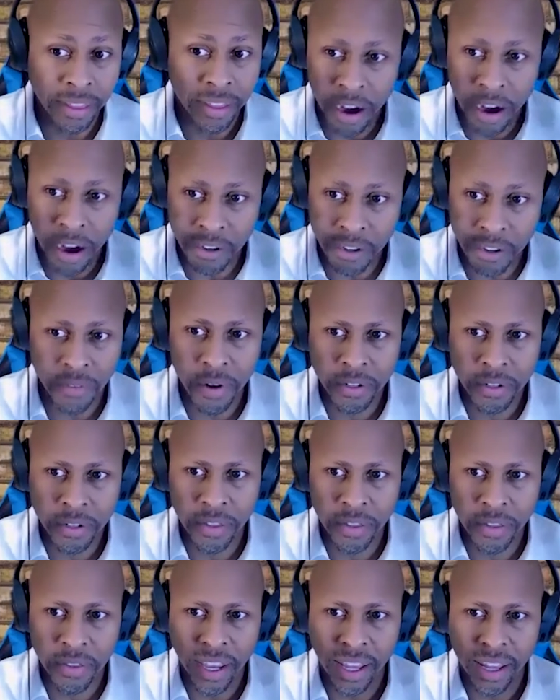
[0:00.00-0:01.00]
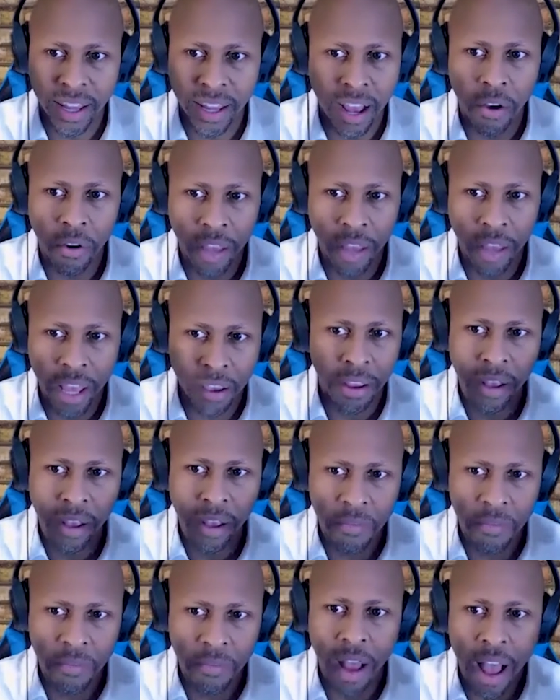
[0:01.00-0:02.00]
They're introverted, thinking that, okay,
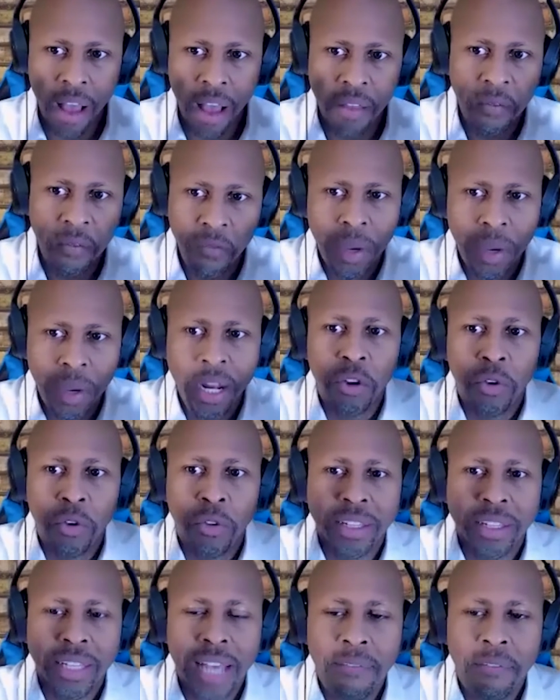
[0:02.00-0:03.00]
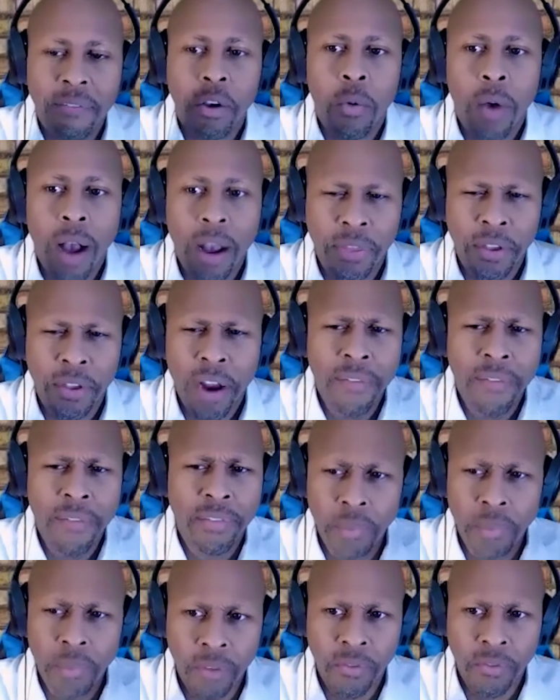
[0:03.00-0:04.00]
for me to do this, I have to go out there, I have to
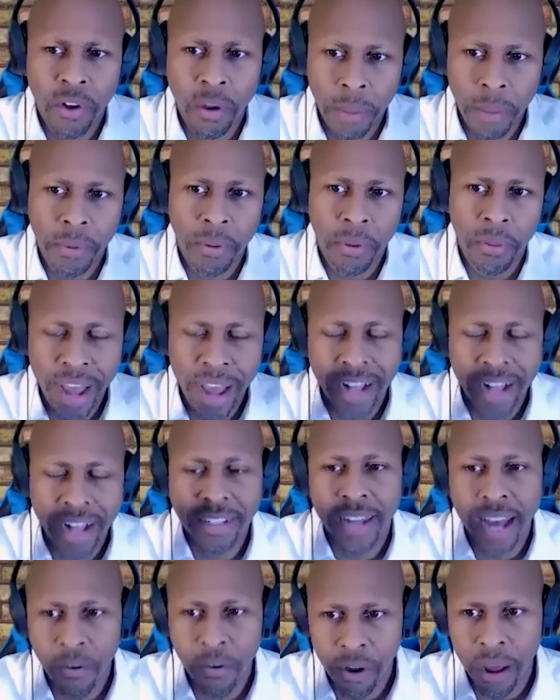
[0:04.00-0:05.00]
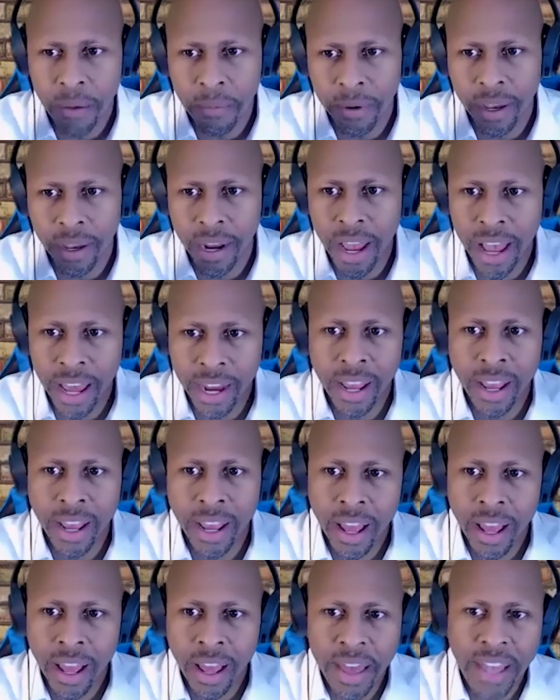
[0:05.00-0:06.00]
speak in front of people. That's not what I'm good at.
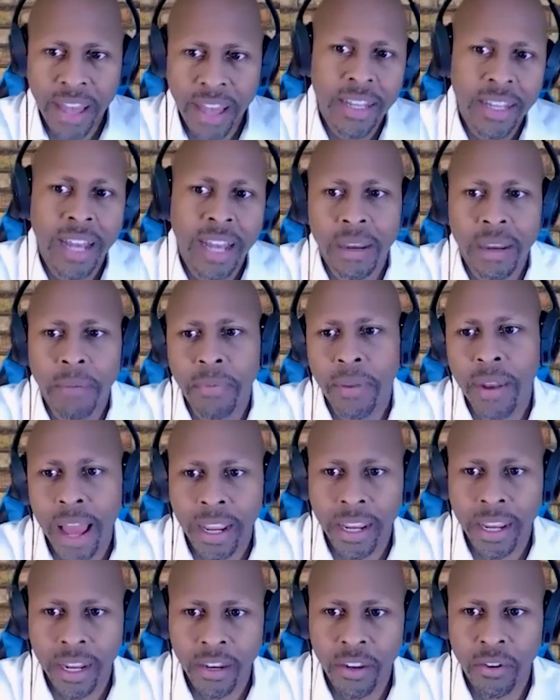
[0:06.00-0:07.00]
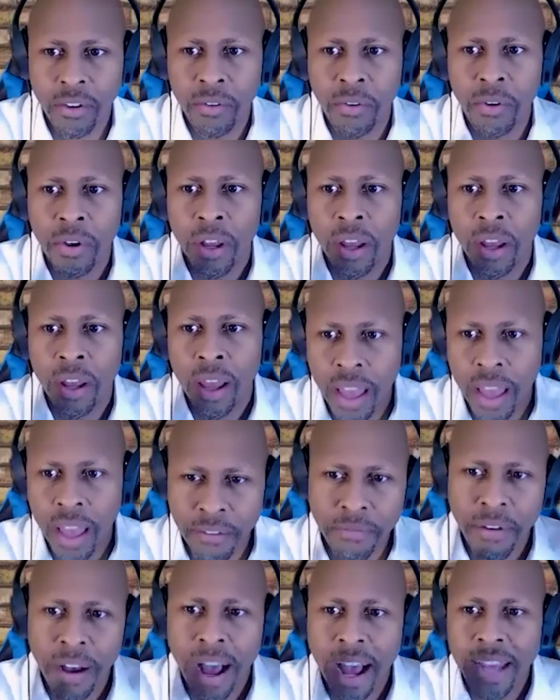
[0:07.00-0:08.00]
That's not something I can do.
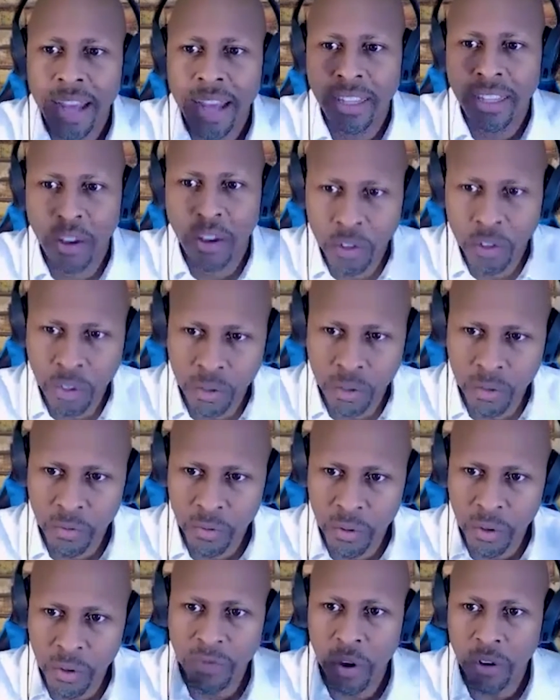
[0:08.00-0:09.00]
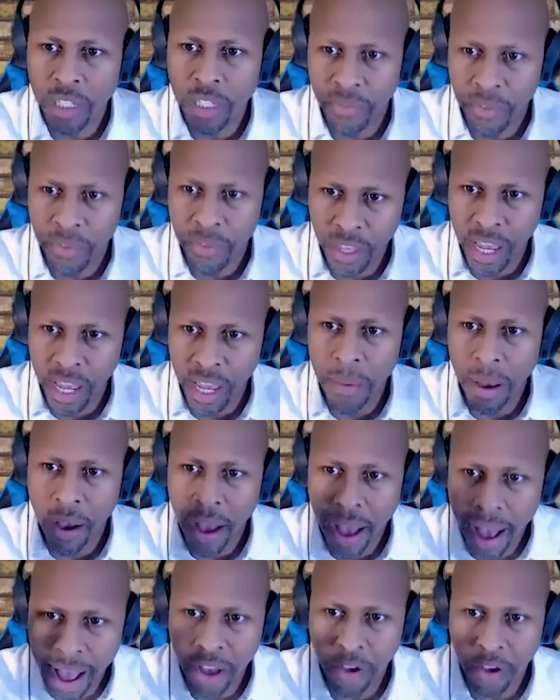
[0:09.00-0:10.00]
Advise those folks, if you can, about
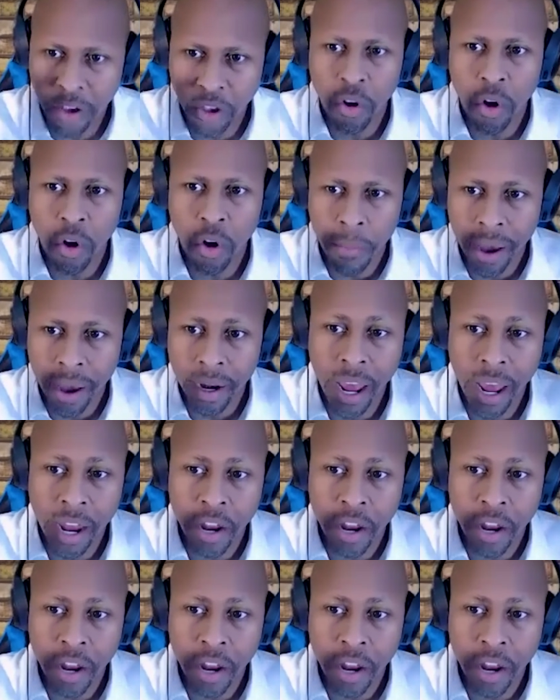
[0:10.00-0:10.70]
how you go about it.